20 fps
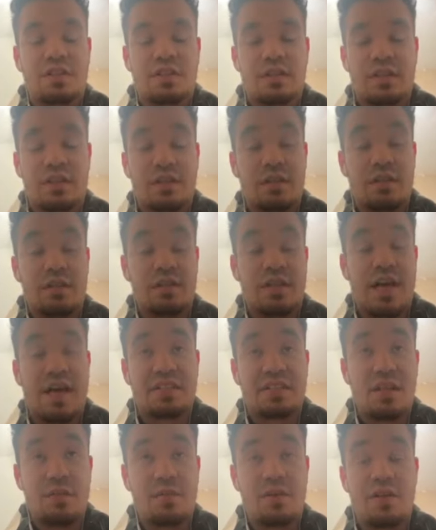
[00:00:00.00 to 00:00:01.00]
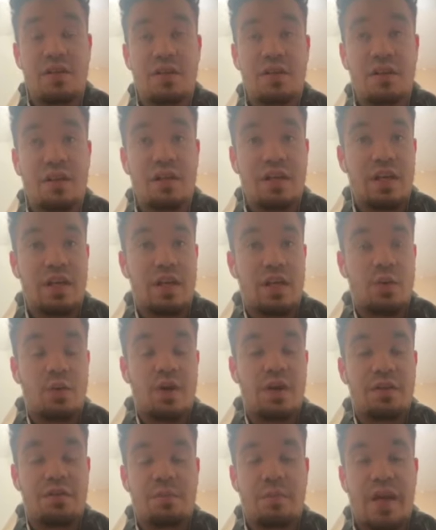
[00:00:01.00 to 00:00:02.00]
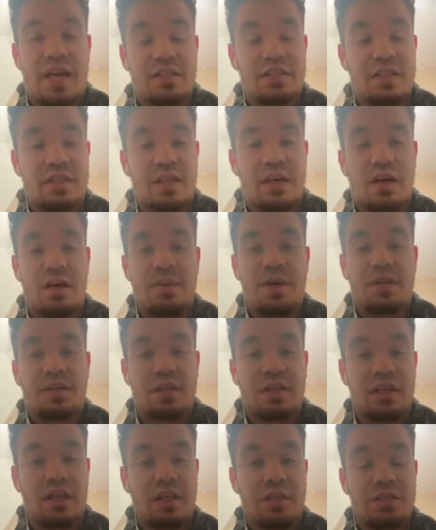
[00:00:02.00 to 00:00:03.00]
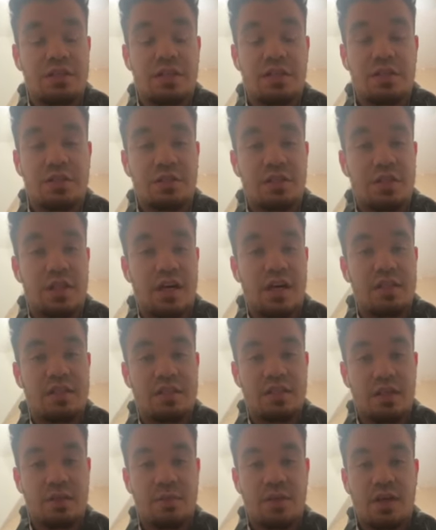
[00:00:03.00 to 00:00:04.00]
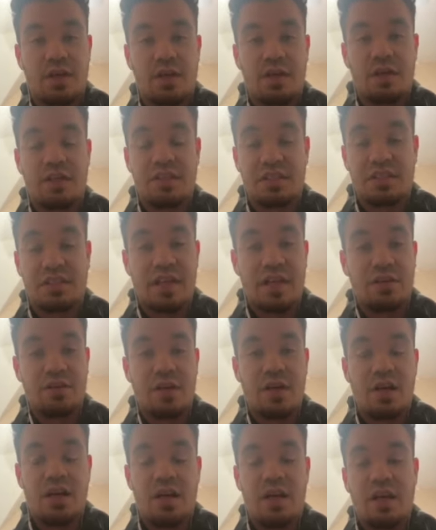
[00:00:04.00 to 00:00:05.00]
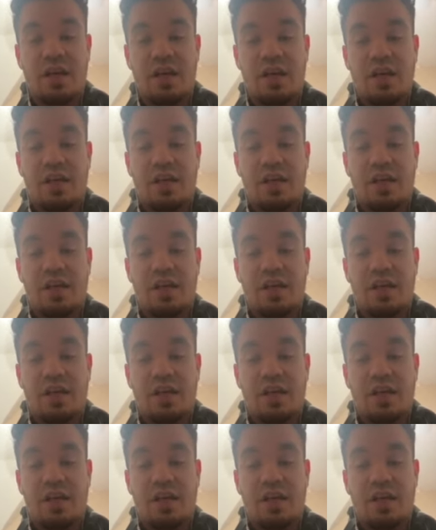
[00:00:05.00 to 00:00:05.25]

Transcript: the last summer with bands like Cottonmouth Kings, Earshot, Edema, et cetera.